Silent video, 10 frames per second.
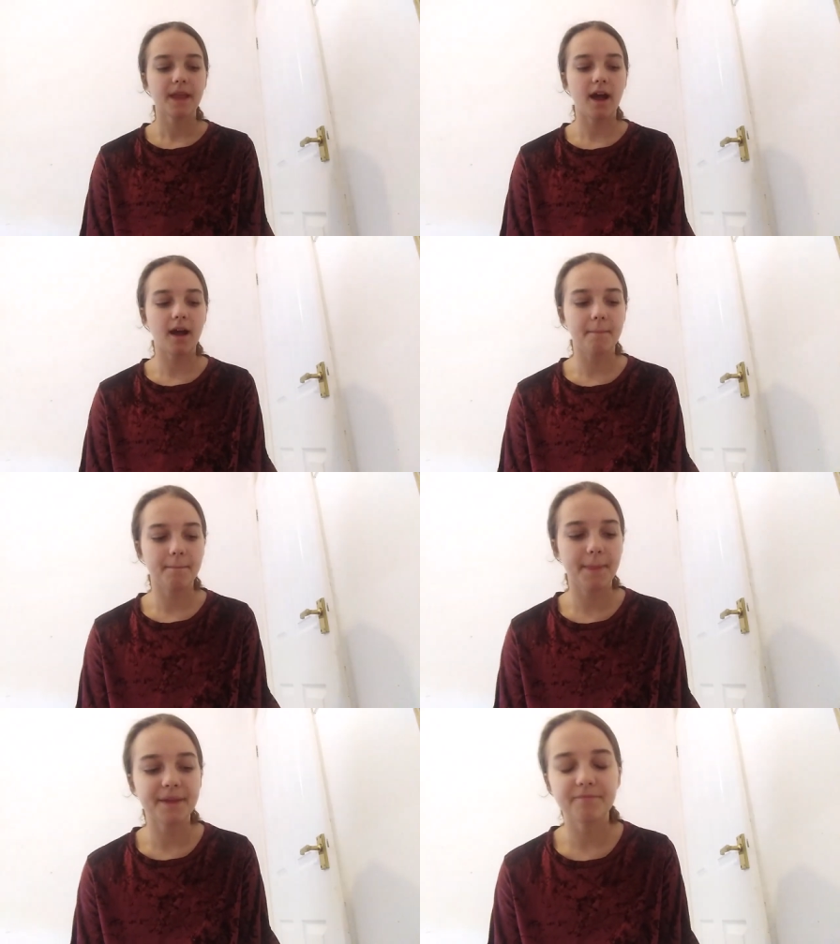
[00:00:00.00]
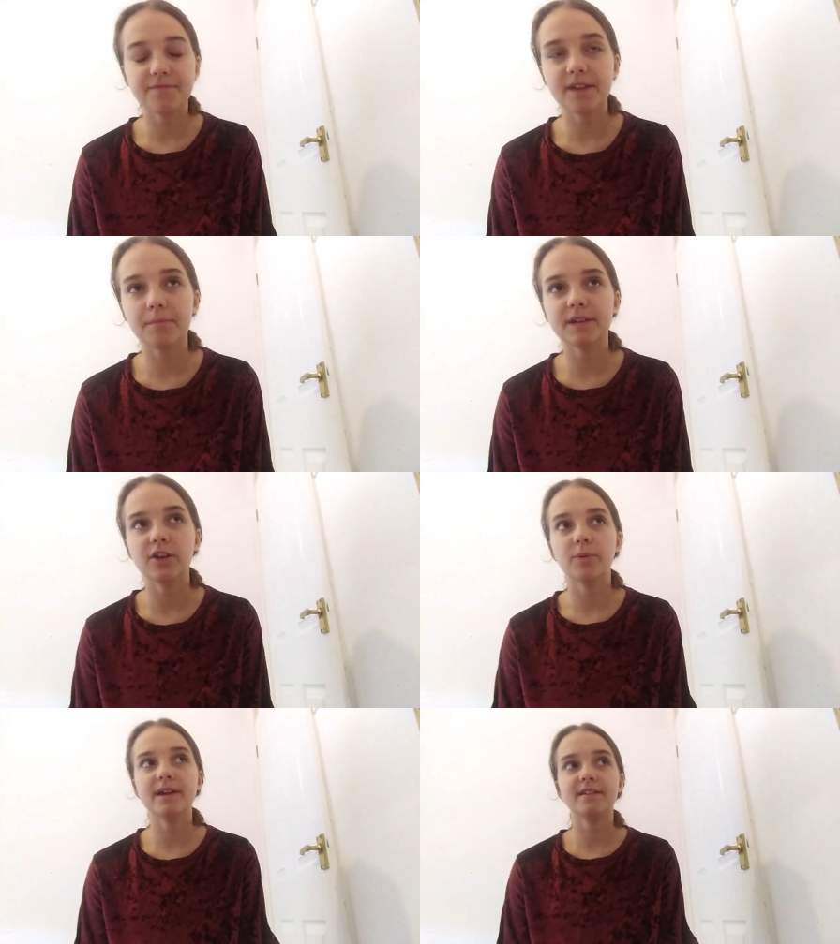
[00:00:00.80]
But then somebody
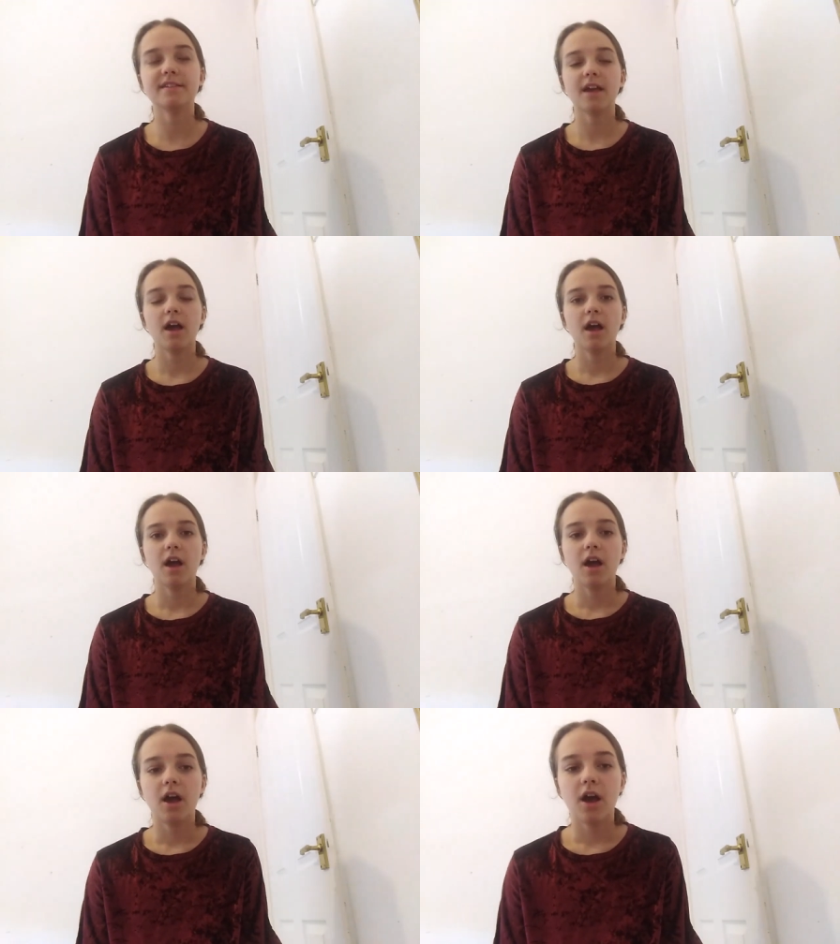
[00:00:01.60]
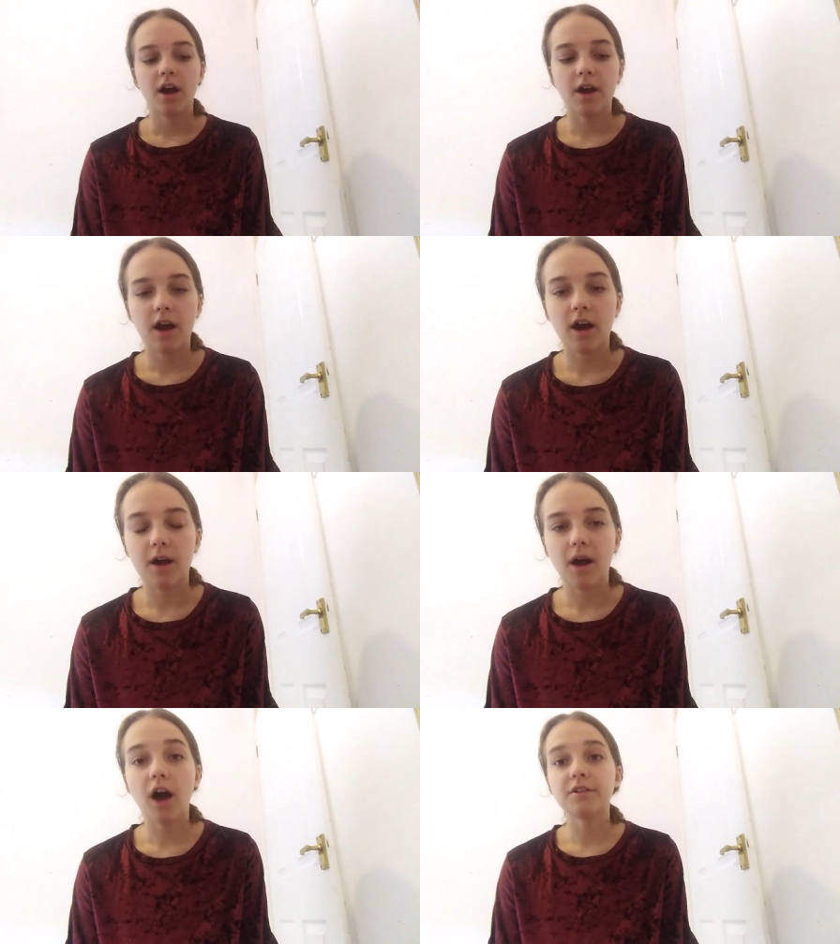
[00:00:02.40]
who is
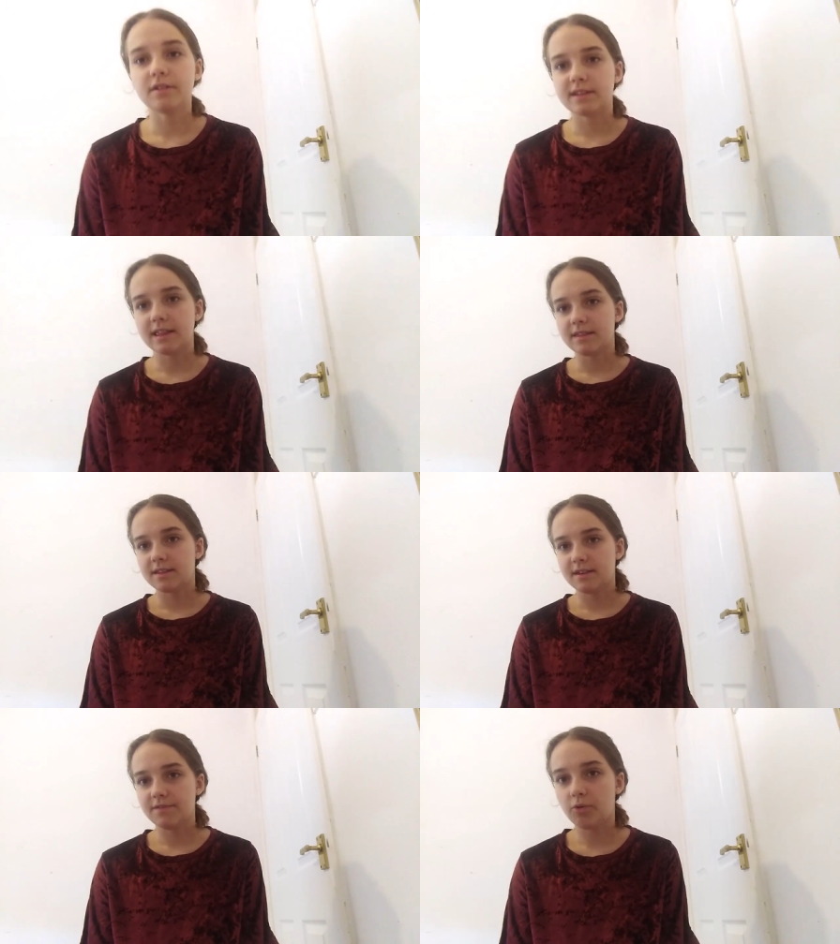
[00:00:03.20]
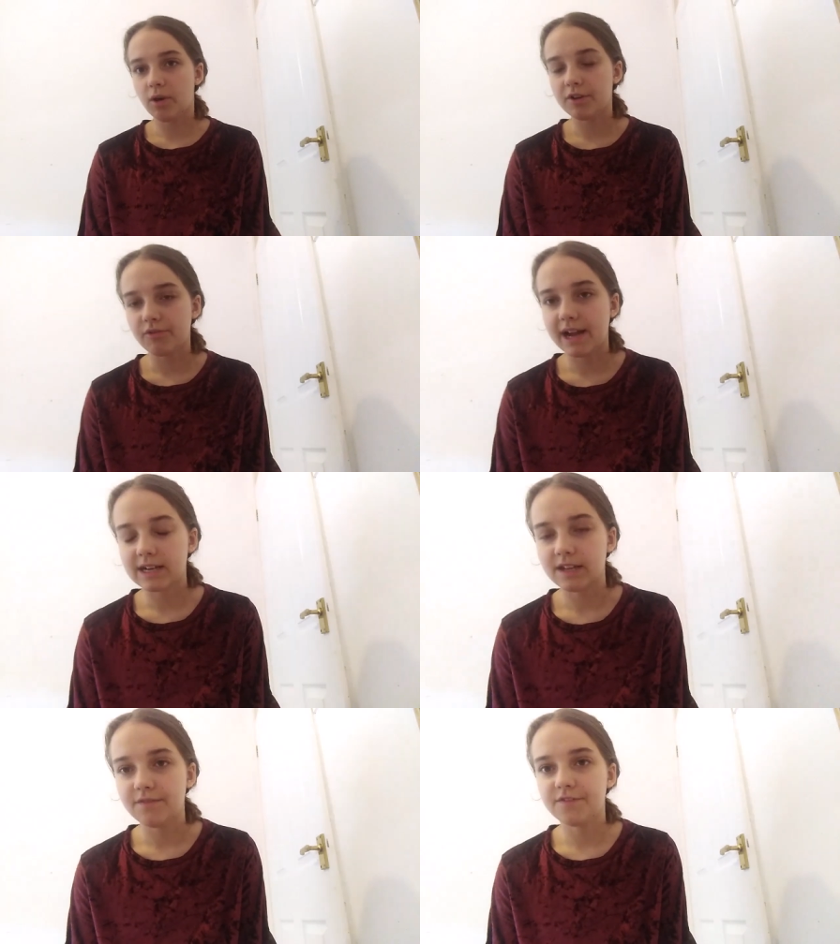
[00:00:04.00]
undersensitive or
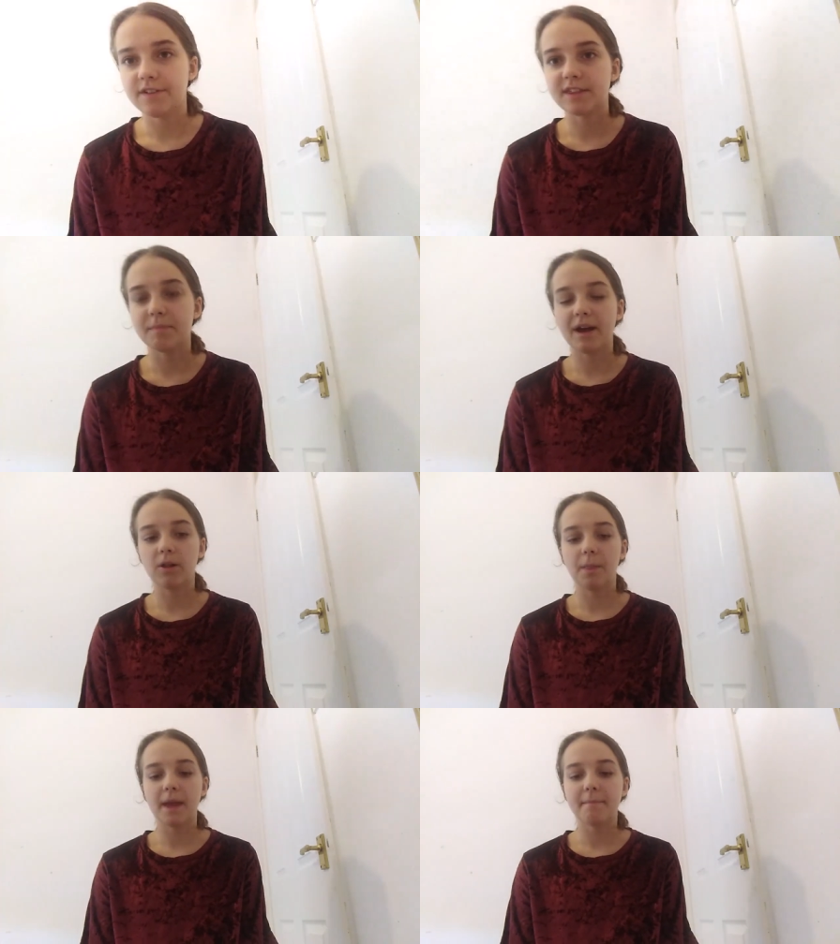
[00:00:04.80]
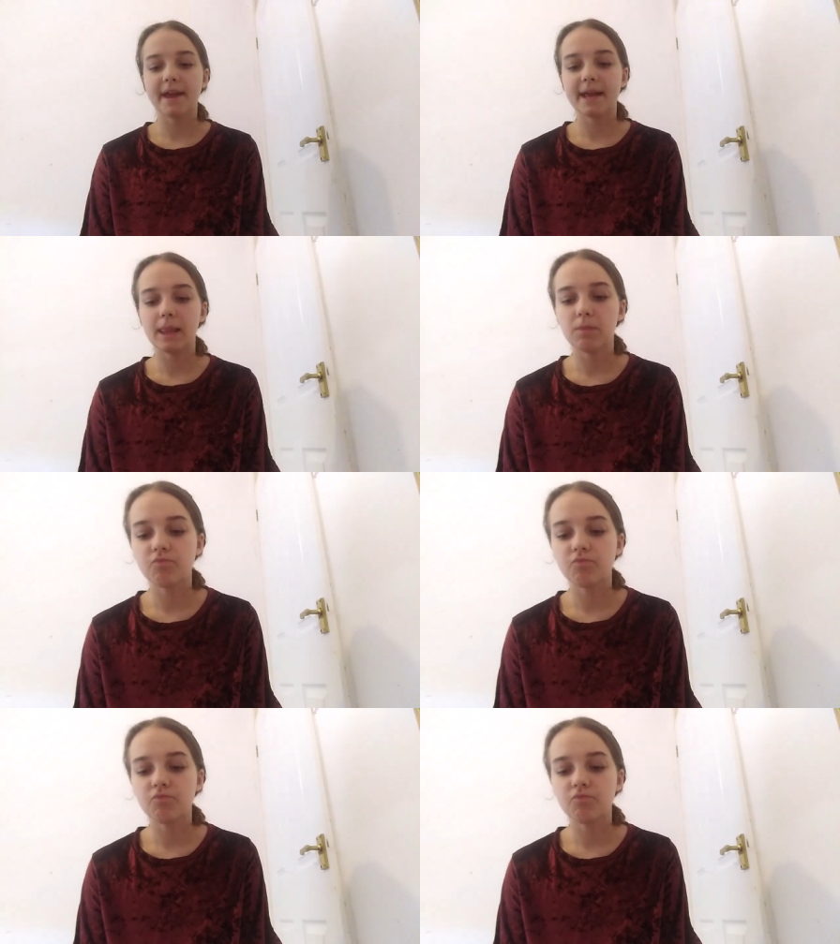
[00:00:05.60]
underreactive to smell, they may